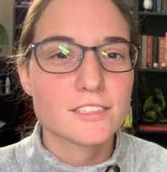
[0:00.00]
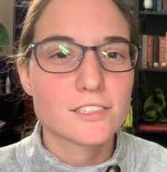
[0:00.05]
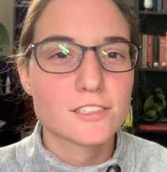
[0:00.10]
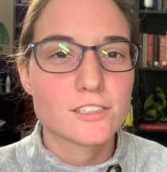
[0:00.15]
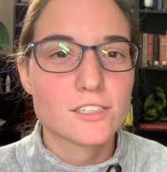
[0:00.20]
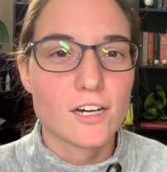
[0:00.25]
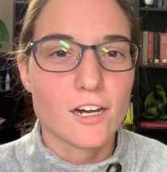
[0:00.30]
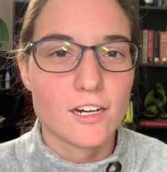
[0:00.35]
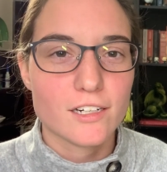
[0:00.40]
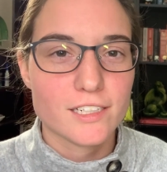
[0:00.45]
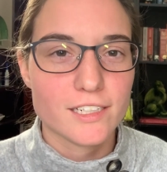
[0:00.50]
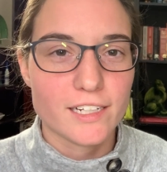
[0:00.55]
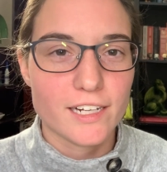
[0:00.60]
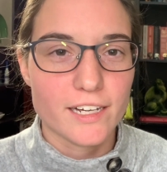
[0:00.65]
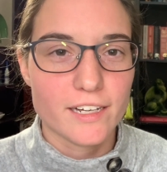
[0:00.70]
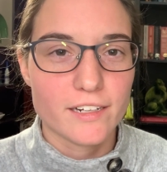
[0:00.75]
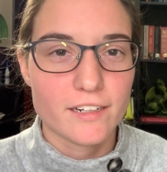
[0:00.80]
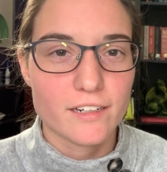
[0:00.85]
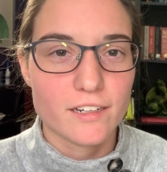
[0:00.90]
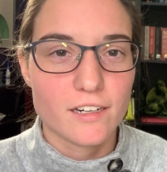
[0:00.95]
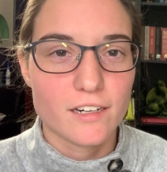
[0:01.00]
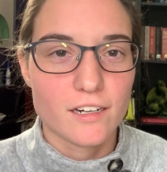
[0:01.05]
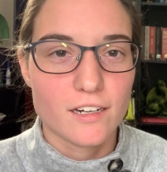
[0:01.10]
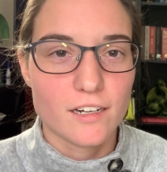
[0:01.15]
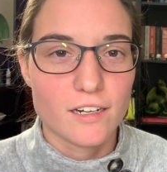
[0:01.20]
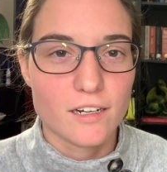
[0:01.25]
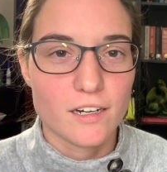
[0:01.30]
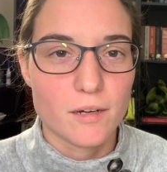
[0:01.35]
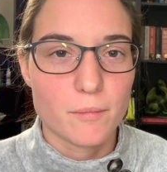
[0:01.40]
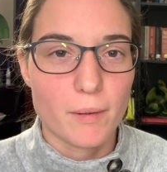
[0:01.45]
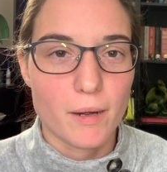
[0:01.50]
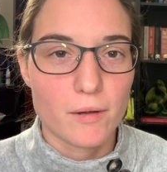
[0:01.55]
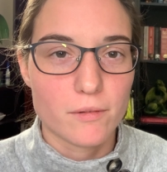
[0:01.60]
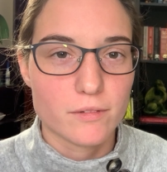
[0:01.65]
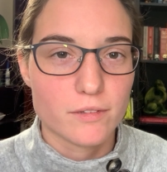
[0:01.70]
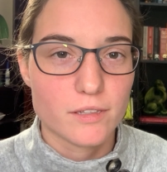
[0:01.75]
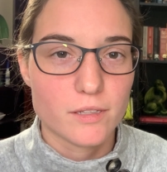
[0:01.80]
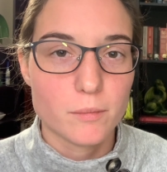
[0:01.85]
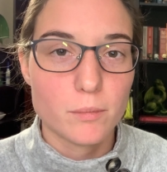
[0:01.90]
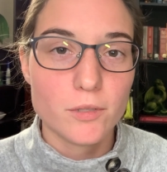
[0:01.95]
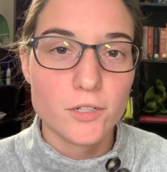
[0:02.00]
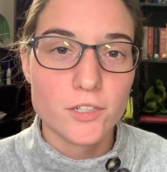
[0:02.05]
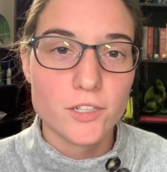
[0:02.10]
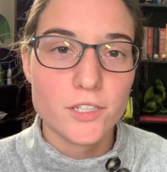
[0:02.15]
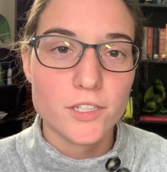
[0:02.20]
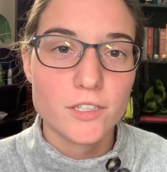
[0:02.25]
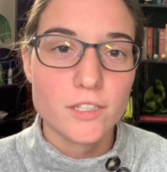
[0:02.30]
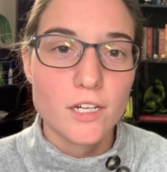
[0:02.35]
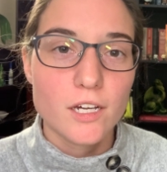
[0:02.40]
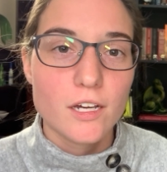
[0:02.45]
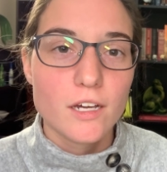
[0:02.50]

to talk again about the book.